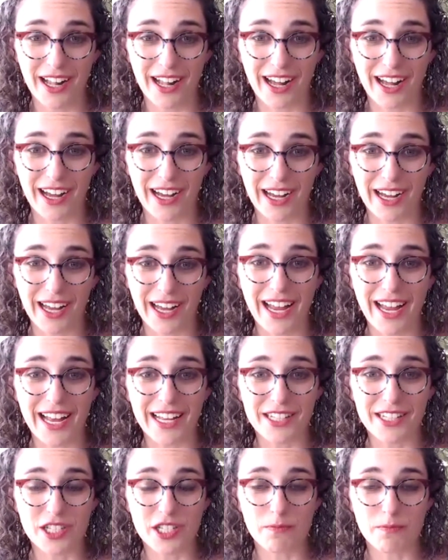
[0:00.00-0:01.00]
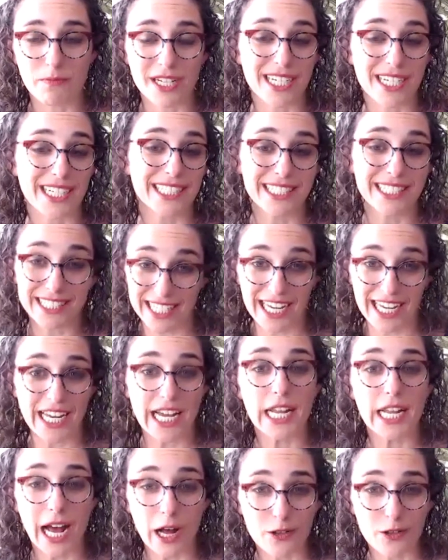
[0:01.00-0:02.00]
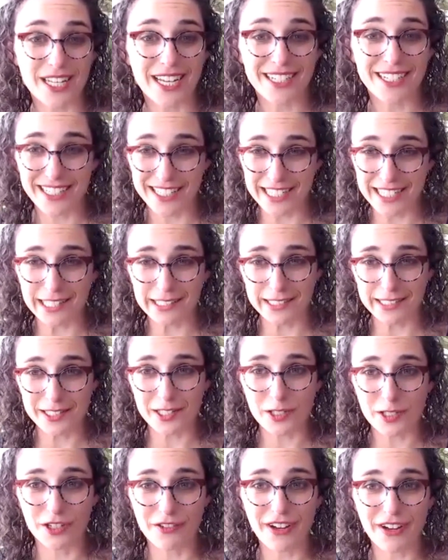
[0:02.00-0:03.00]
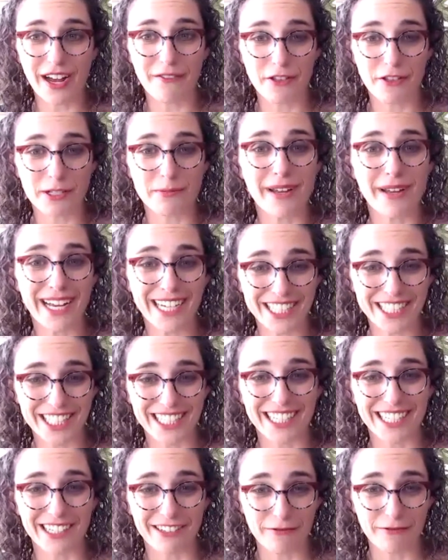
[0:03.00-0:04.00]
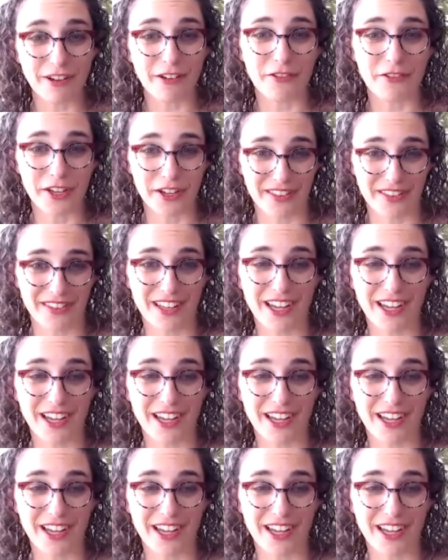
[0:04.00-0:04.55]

And because outside consultants sort of have this magic of the